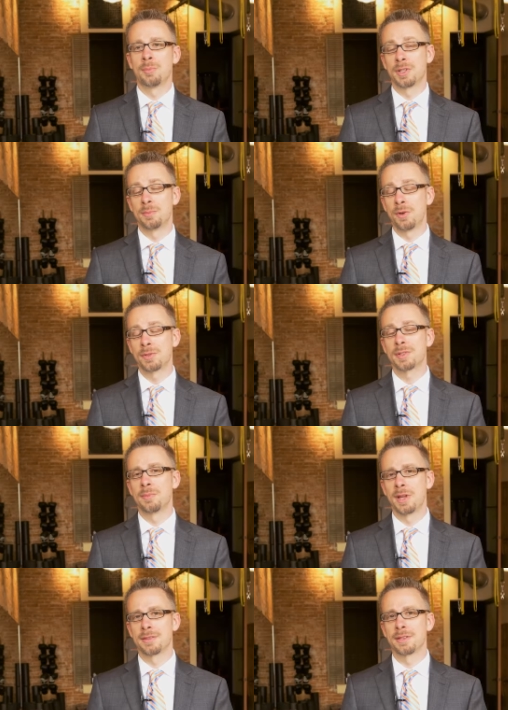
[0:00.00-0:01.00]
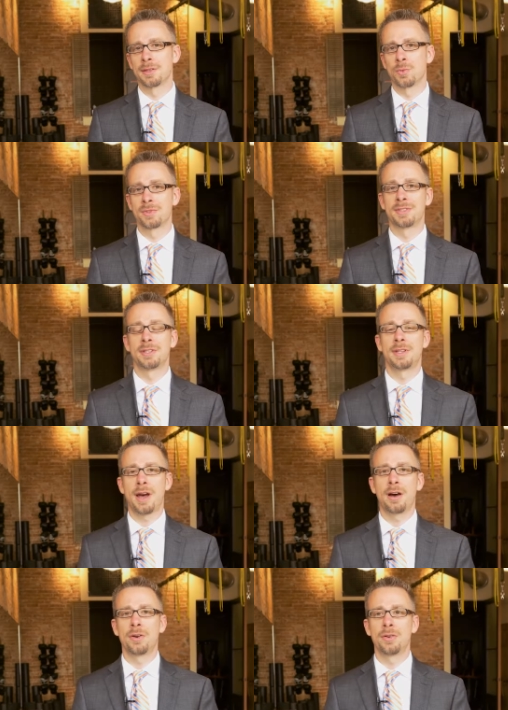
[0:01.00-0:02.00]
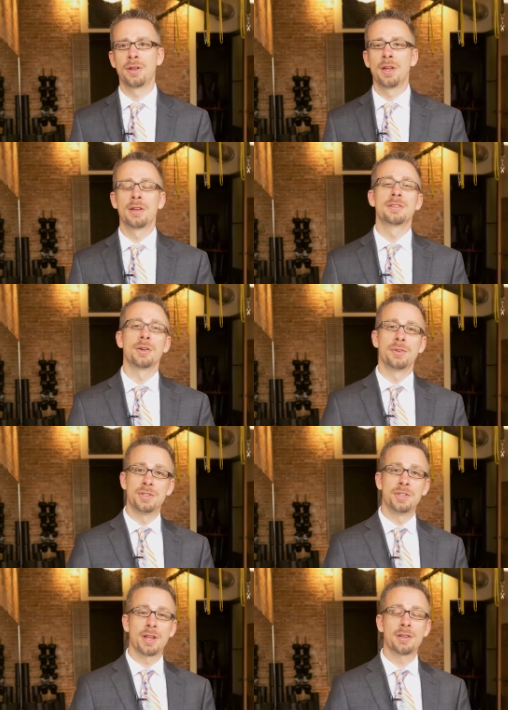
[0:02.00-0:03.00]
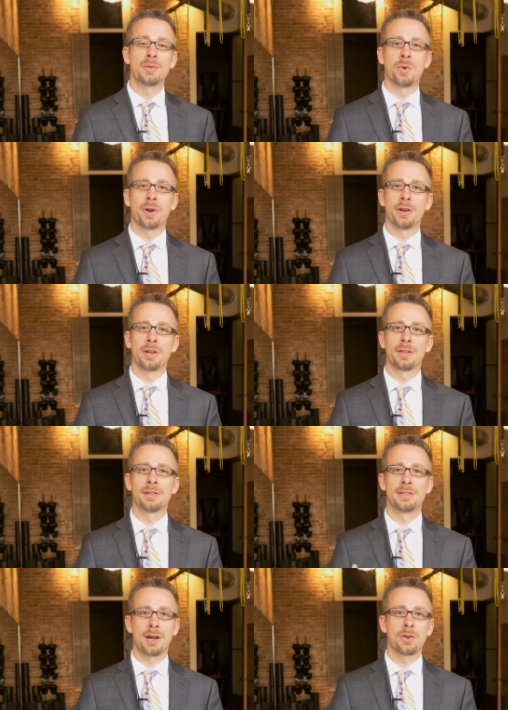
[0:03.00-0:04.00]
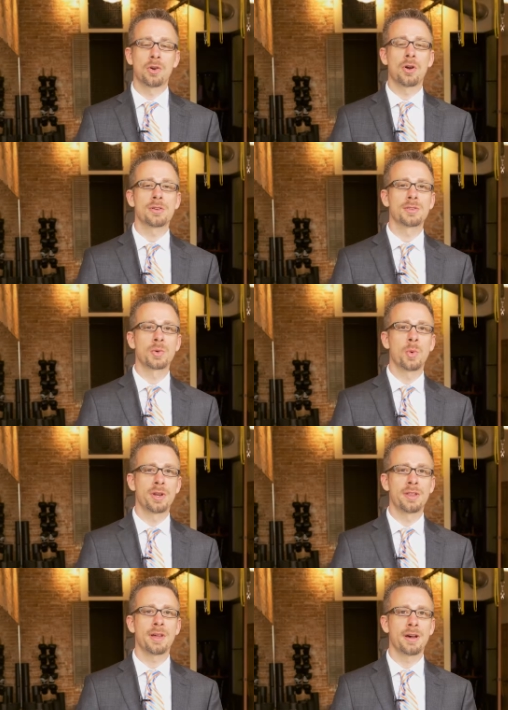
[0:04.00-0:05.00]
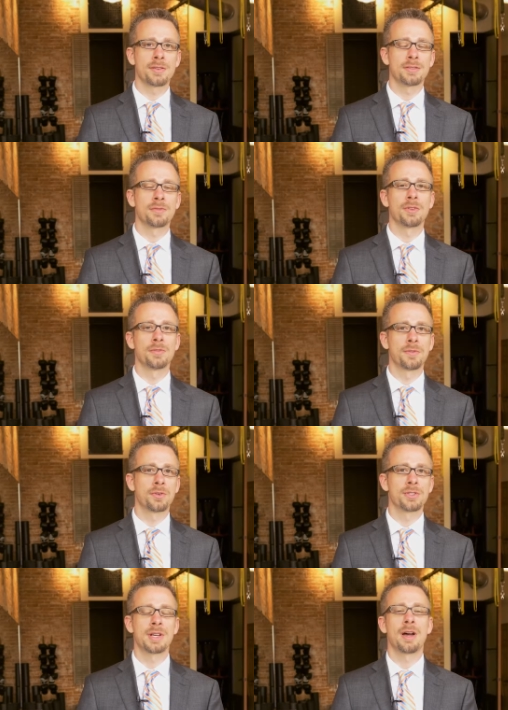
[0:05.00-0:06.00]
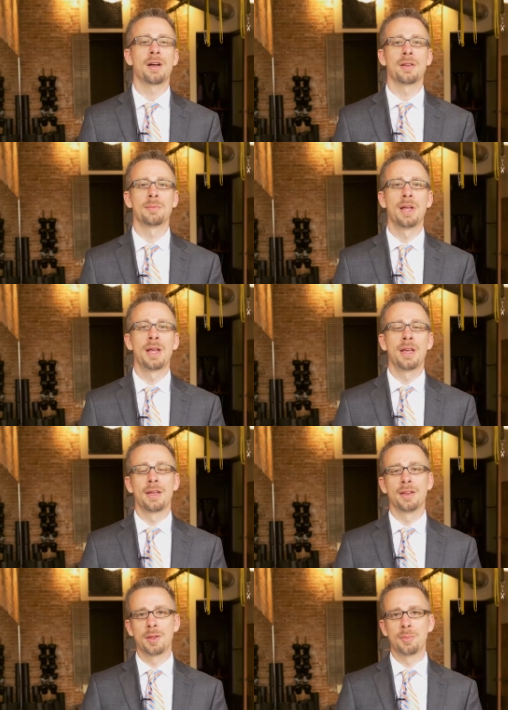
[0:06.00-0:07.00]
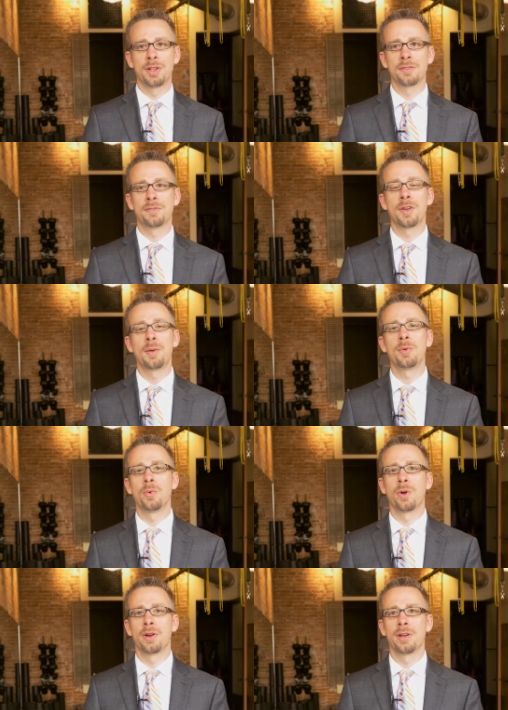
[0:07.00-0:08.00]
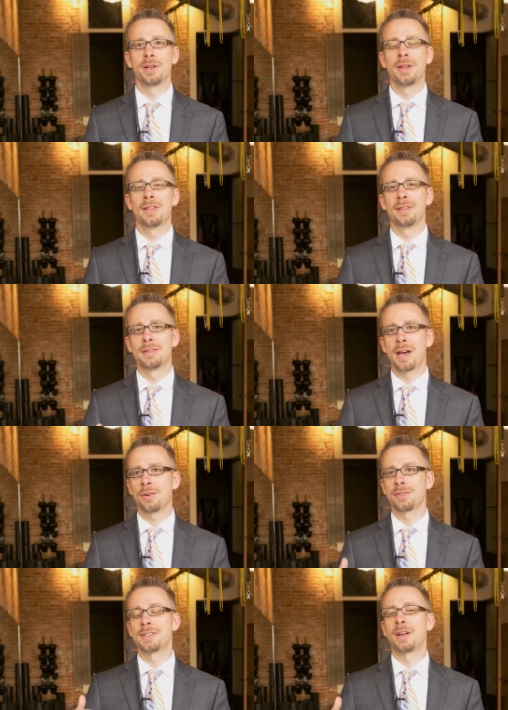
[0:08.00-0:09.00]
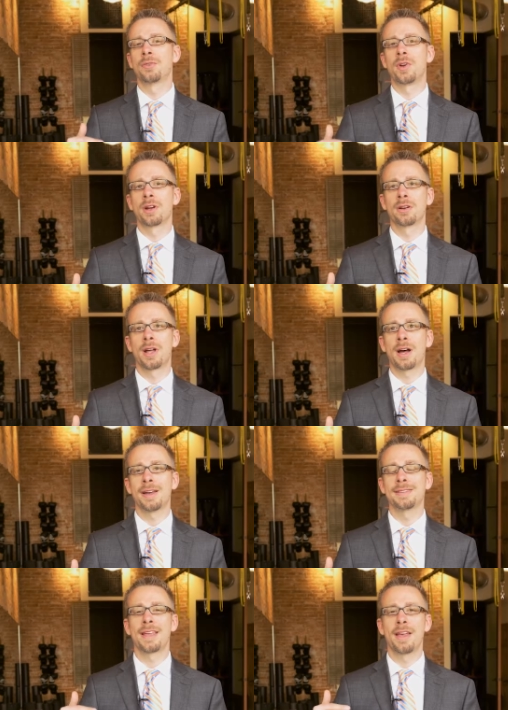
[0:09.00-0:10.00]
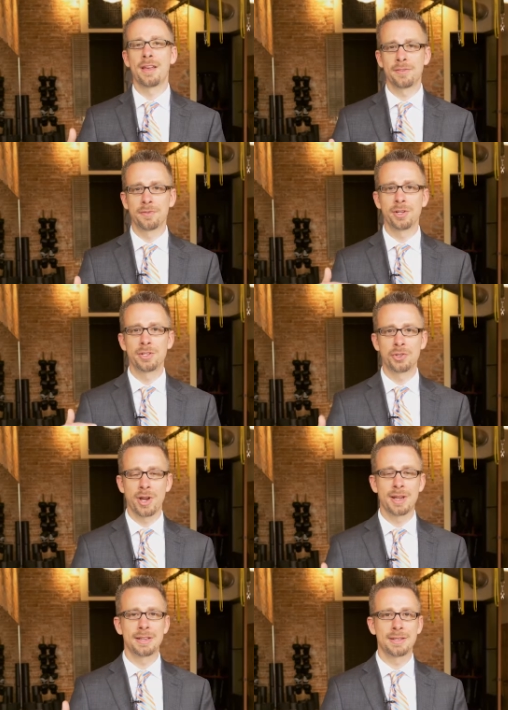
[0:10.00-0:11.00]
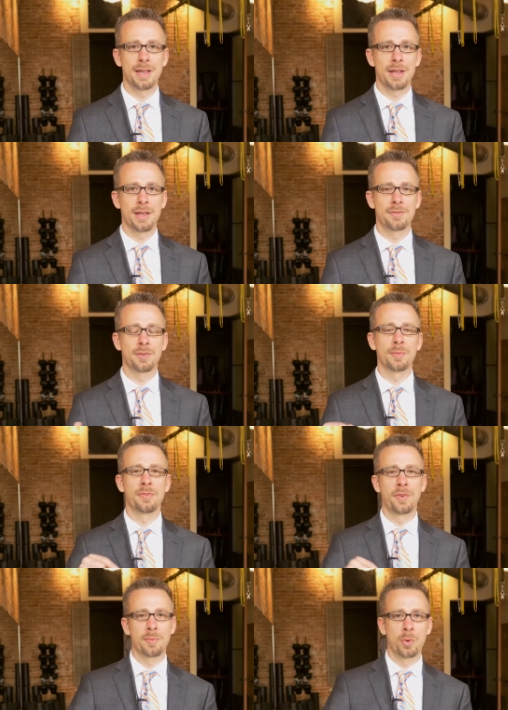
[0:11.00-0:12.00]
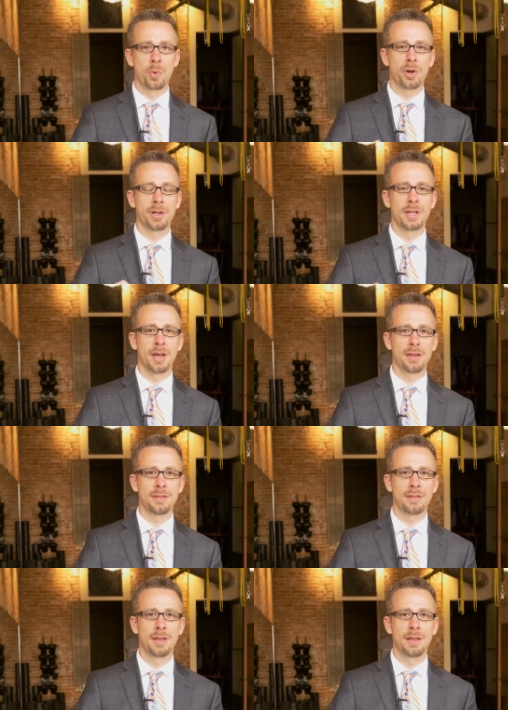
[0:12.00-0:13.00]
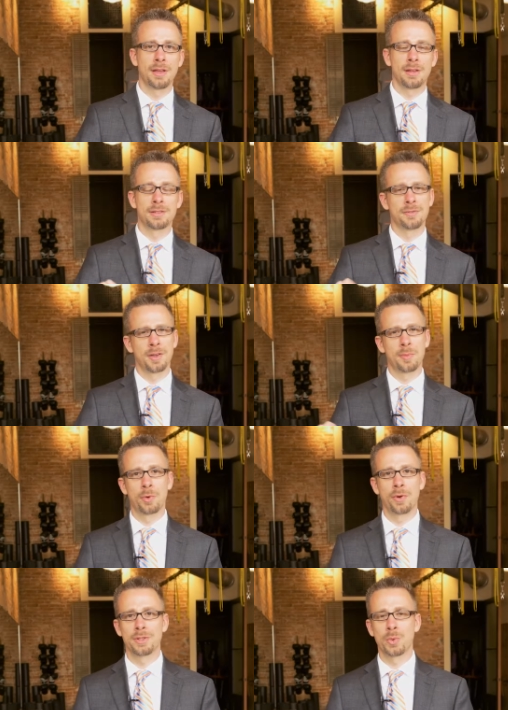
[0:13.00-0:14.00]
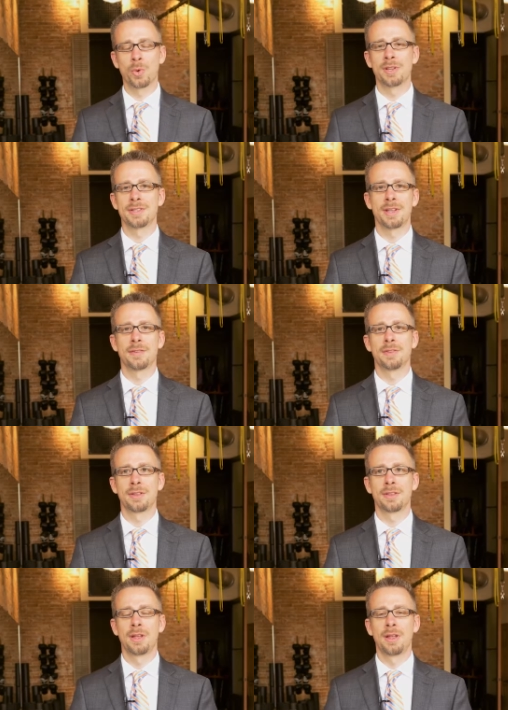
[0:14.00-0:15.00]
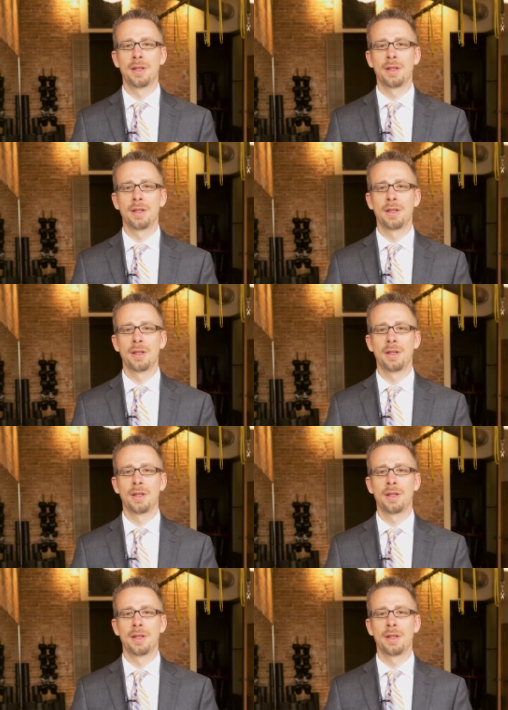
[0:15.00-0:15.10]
But the most amazing was the Dow. So in January, the Dow crossed twenty thousand for the first time. And in the month of February, the Dow set record highs every trading day from February ninth to February twenty-seventh.